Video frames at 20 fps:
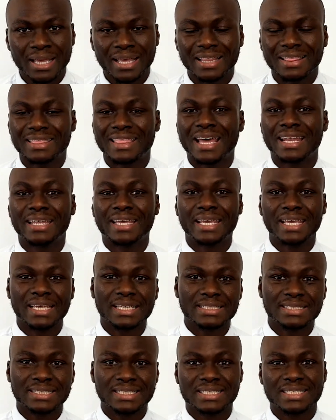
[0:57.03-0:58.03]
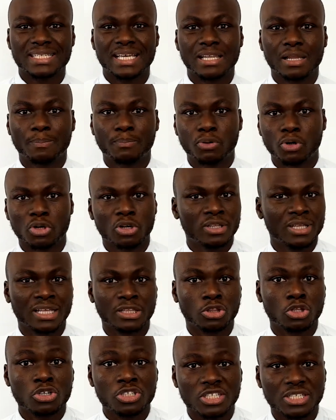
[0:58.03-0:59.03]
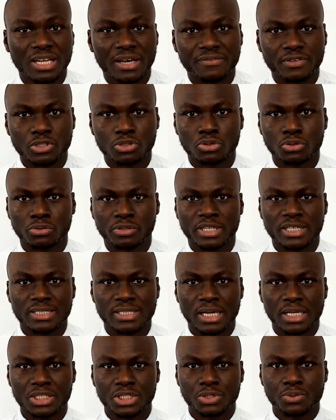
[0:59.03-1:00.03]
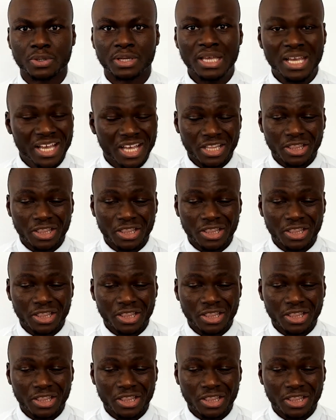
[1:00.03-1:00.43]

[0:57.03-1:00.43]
than it is to sell a product that doesn't have a story attached to it.